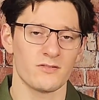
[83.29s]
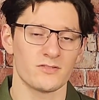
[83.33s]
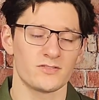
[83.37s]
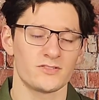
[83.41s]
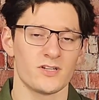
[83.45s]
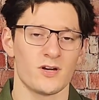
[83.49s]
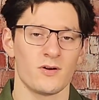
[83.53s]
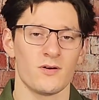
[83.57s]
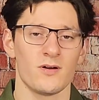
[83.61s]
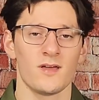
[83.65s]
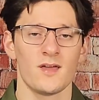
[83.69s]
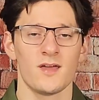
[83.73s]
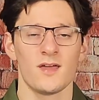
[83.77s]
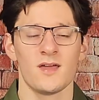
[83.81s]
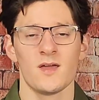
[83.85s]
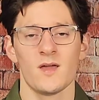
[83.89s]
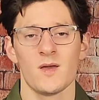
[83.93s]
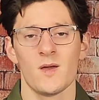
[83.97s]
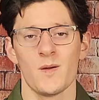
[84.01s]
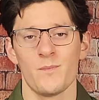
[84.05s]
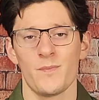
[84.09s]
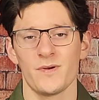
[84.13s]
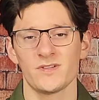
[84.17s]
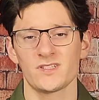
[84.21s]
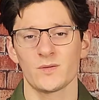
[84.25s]
So
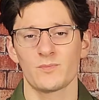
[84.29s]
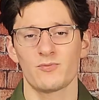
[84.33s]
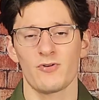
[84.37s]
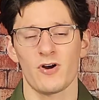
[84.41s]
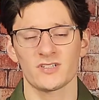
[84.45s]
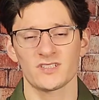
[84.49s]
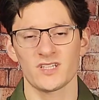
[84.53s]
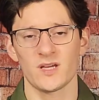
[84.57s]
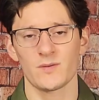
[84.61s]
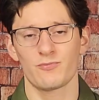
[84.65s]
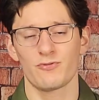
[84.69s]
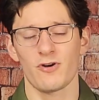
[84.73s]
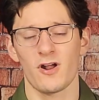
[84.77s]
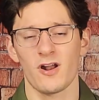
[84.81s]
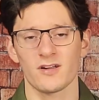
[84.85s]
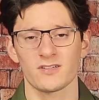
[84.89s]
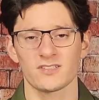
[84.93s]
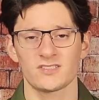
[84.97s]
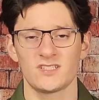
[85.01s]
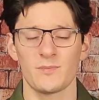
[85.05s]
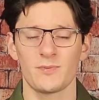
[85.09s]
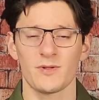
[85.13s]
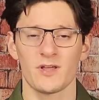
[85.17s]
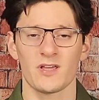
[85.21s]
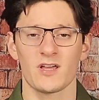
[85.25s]
benzoyl peroxide products
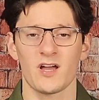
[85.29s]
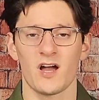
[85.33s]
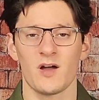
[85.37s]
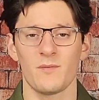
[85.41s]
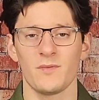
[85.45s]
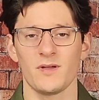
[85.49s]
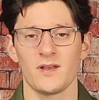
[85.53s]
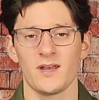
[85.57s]
typically come